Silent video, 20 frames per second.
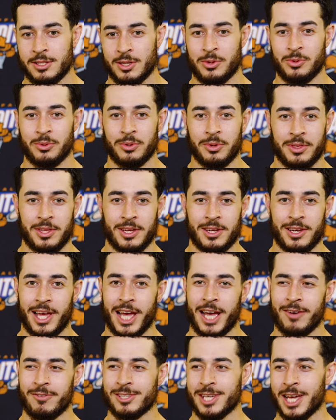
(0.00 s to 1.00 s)
cool thing to
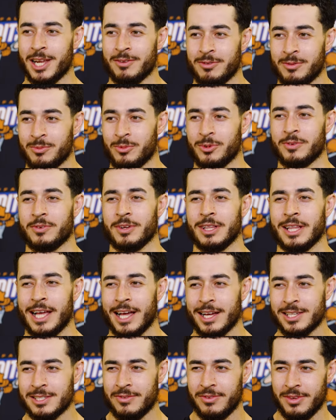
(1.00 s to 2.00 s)
have. It's kind of a more
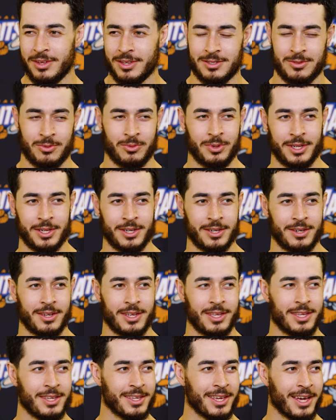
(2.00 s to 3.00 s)
relaxed feel. It's a weird
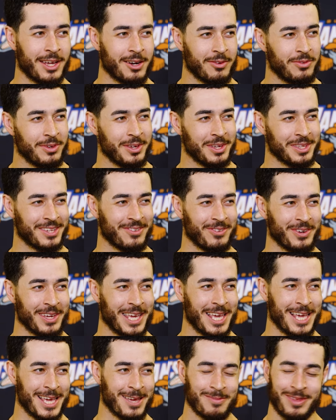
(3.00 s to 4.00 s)
kind of feel to a
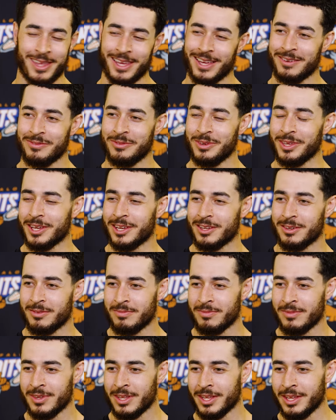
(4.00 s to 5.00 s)
game. Like, I feel like I
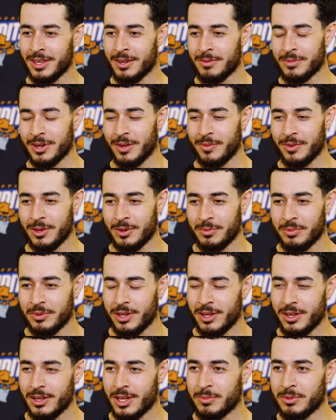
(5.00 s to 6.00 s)
could probably go
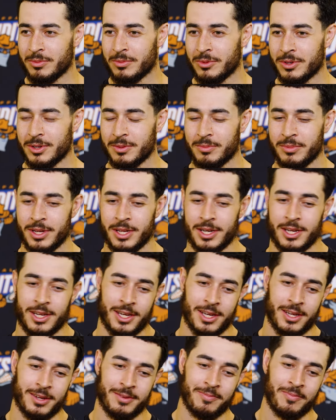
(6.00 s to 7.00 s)
play a couple more, but
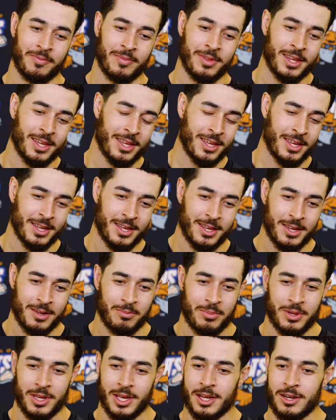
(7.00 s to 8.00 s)

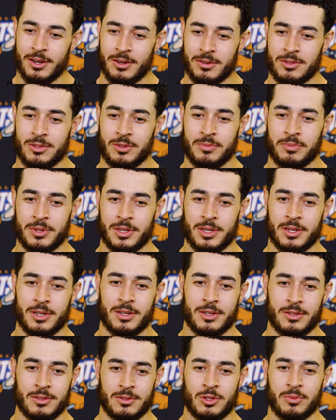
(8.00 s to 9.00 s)
but yeah, no, super,
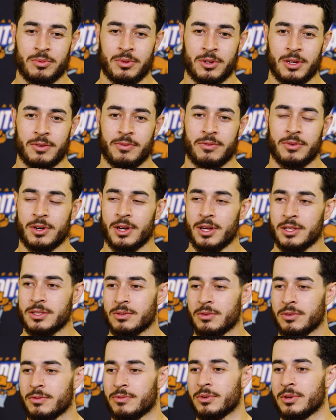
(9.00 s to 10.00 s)
super good for us
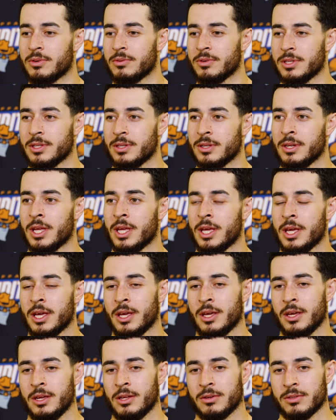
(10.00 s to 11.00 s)
going forward and,
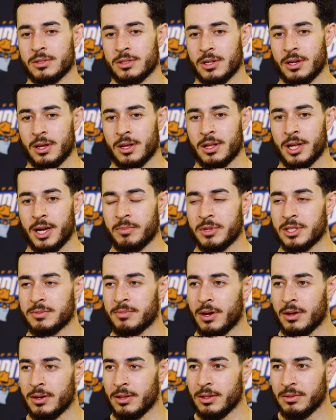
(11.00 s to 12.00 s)
you know, starting to climb this
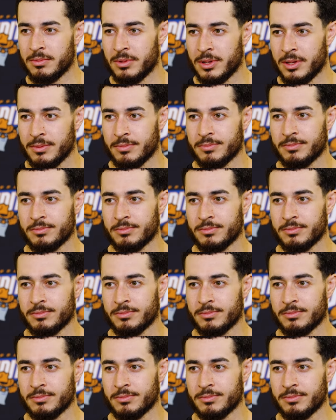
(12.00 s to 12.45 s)
mountain a little bit.